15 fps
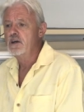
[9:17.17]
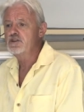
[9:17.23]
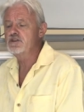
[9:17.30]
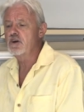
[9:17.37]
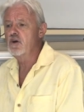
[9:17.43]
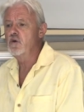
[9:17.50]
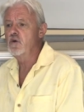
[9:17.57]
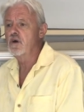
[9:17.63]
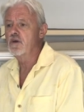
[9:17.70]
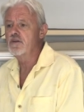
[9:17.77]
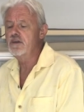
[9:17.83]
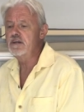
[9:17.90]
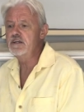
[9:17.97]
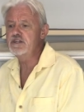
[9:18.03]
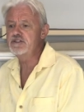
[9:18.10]
so
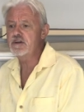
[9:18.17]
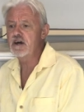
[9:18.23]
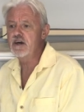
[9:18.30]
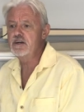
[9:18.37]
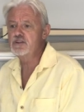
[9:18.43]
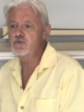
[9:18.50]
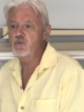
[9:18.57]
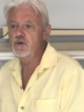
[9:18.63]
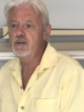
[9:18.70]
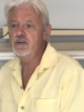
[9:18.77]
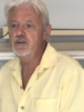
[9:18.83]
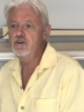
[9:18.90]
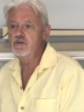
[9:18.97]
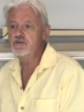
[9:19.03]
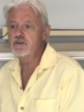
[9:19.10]
these days we
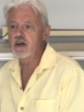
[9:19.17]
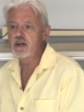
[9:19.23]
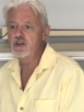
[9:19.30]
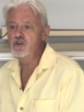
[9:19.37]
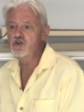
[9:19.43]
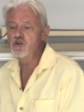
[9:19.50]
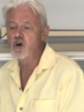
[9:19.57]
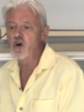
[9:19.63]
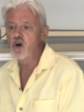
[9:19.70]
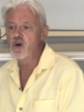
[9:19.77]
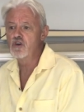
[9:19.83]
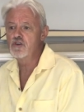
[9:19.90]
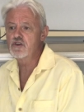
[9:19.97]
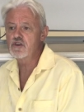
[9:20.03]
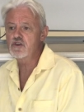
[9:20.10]
use a
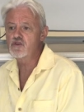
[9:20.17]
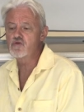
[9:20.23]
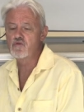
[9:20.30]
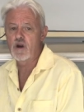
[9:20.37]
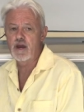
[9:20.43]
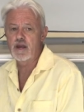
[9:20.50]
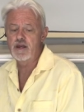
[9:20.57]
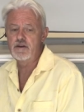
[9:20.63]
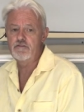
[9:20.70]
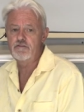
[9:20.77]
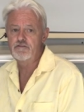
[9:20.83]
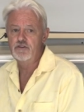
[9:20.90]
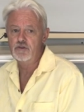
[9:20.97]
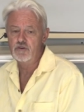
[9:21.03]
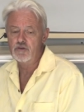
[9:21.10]
non-grain
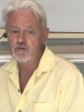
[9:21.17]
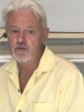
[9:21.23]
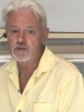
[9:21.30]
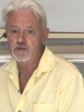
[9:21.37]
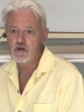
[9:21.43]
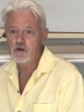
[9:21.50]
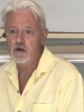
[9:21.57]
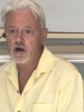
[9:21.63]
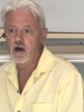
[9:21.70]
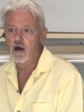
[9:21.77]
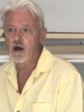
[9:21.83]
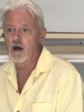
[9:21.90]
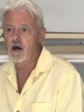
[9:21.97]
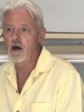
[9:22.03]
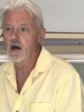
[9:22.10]
food
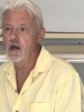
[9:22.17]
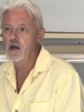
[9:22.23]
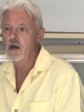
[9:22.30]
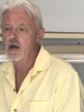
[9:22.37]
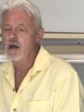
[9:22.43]
uh,